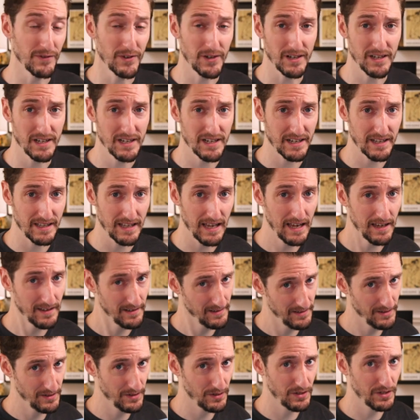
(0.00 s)
not heard of
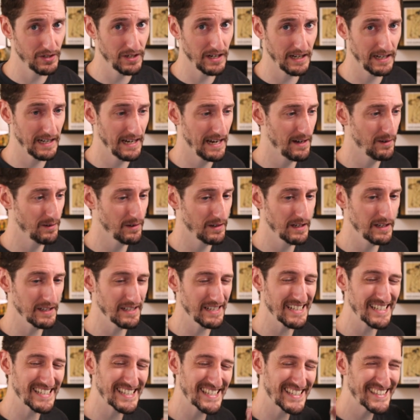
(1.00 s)
that, you should check it out
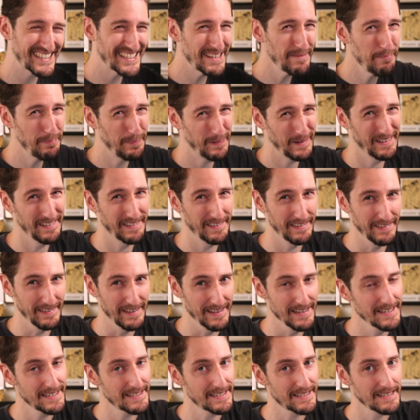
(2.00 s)
because it's simpler than
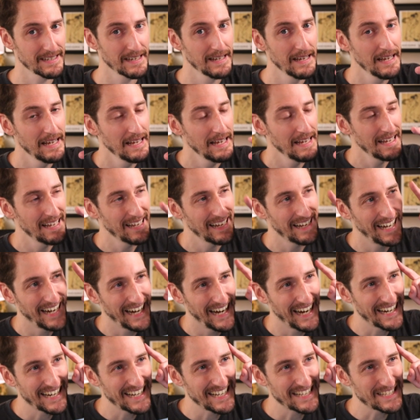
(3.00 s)
this
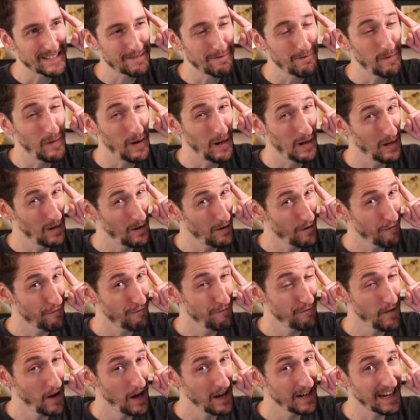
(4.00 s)
and it's a lot
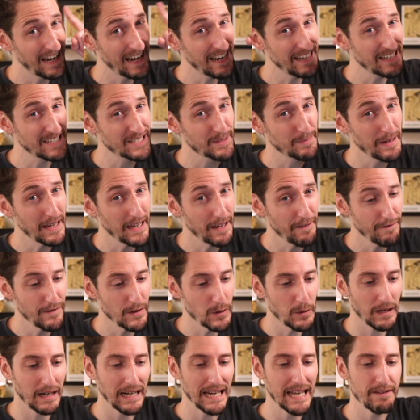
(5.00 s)
of fun. It does make you
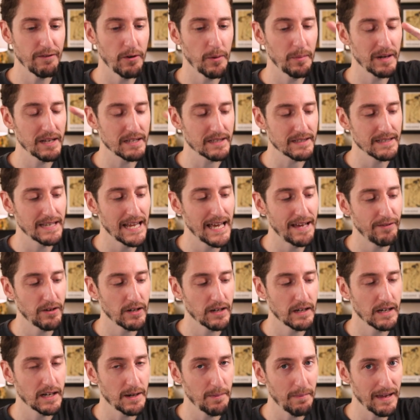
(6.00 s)
feel clever, but it's never
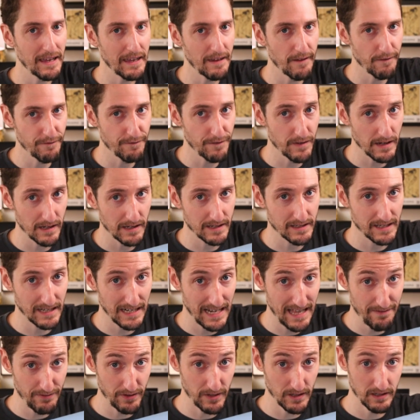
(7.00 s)
going to make you feel as
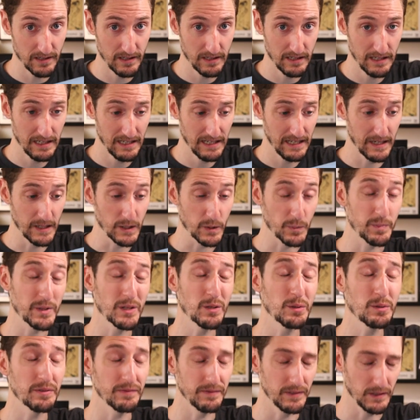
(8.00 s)
clever and as
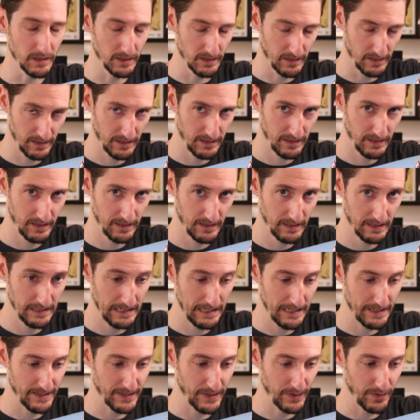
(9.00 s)
beautiful
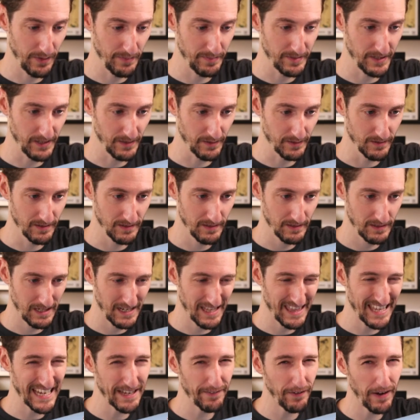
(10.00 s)
as Decrypto.
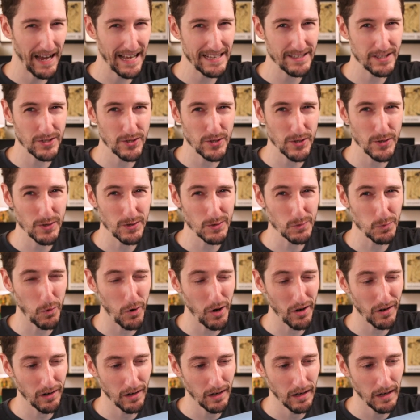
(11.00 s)
I think if I had to choose
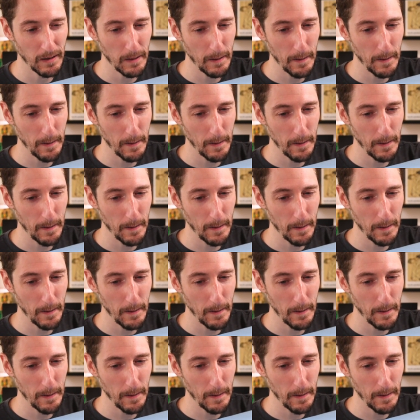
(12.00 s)
one,